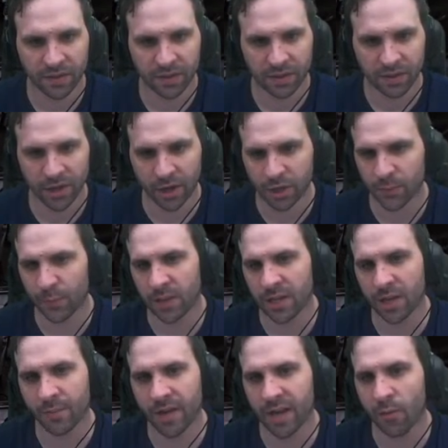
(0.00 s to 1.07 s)
There's
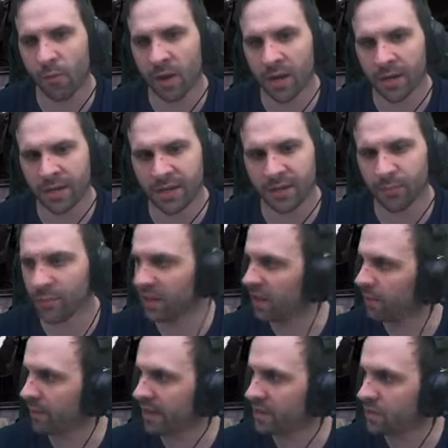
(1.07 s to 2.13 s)
PMA-1 and
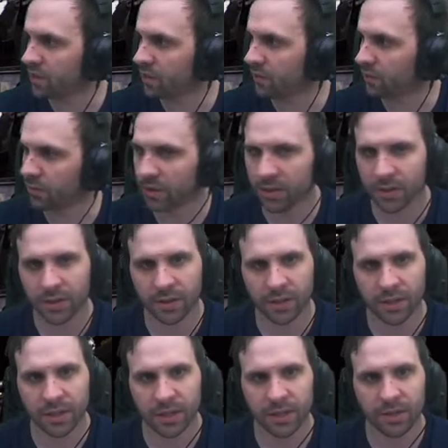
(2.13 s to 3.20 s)
PMA-2.
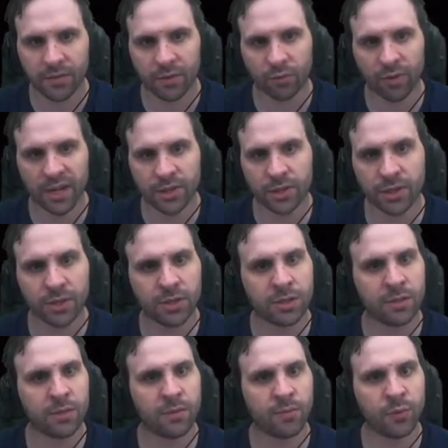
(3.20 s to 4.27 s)
The Russians
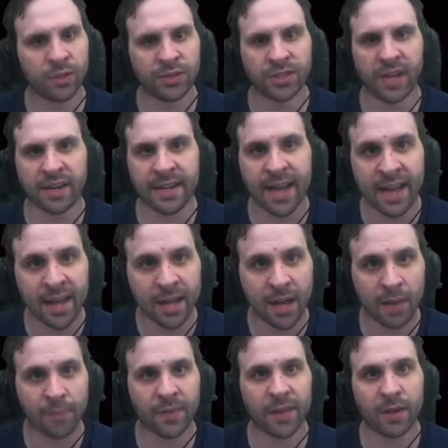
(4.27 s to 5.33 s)
put Zarya
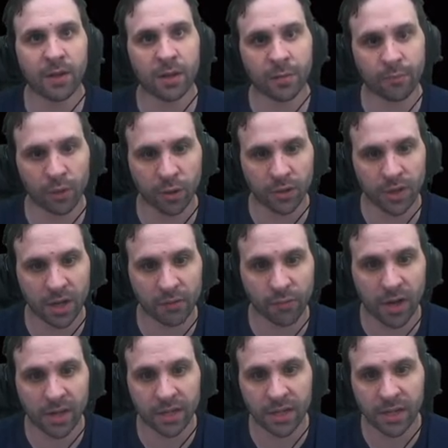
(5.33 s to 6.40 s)
up there on a proton
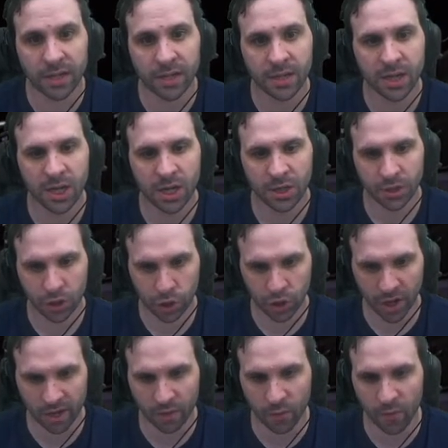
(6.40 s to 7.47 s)
rocket. The
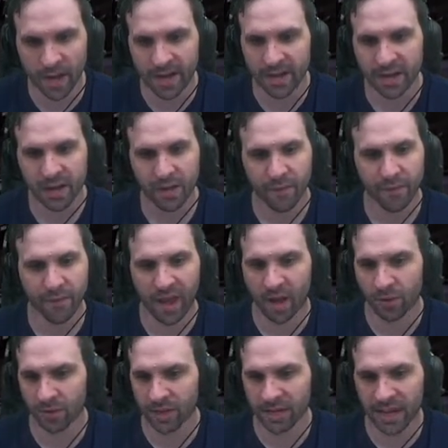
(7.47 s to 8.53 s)
shuttle went
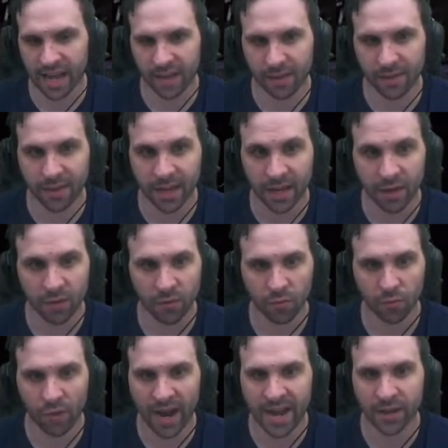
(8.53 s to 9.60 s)
found the dang thing,
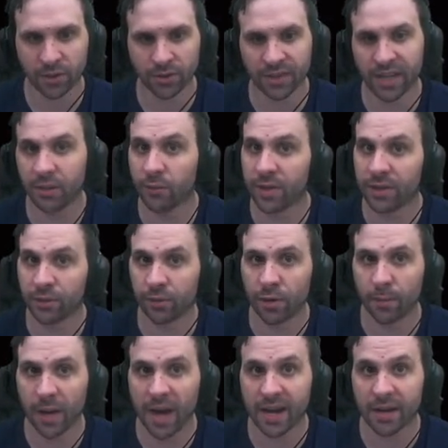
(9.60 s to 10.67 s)
wrangled it with the
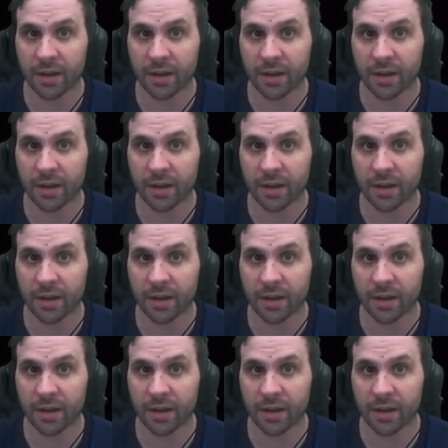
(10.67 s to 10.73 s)
robotic